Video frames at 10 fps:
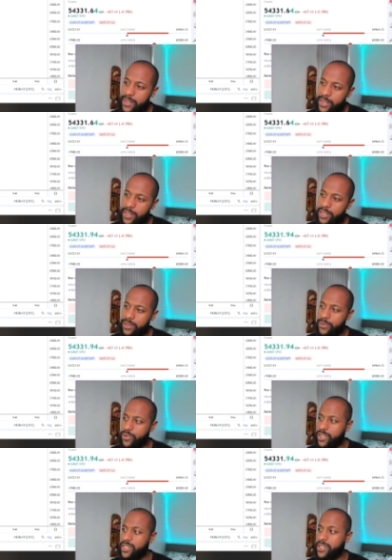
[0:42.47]
is a
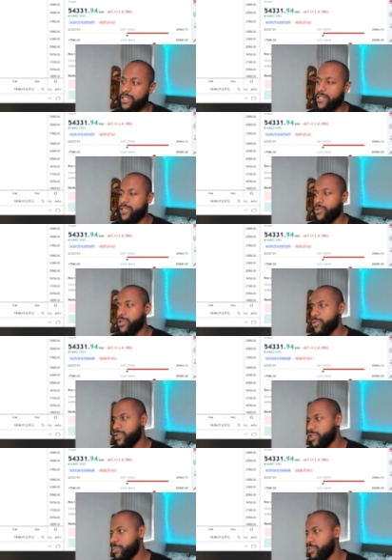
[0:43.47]
key resistance,
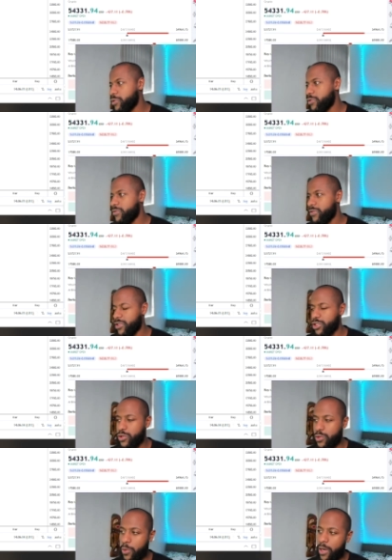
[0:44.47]
which was support
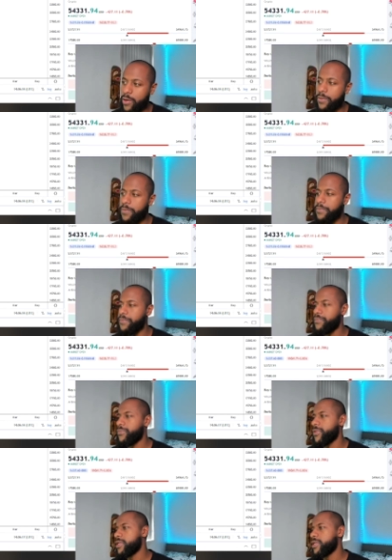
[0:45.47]
for a short while.